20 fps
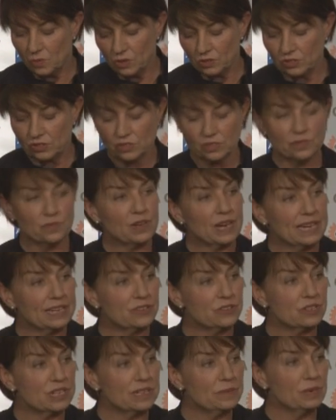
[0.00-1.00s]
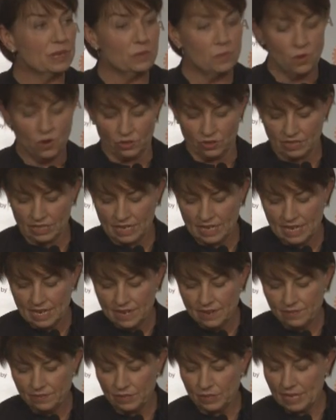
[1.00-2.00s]
what sort of country we want
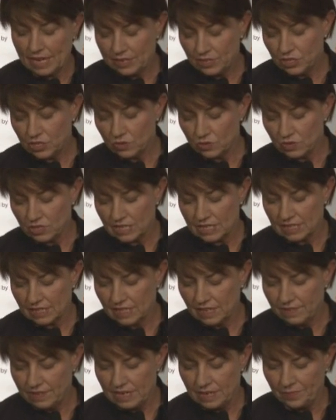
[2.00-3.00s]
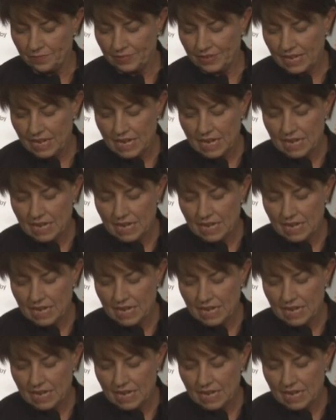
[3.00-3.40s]
for their children to live in.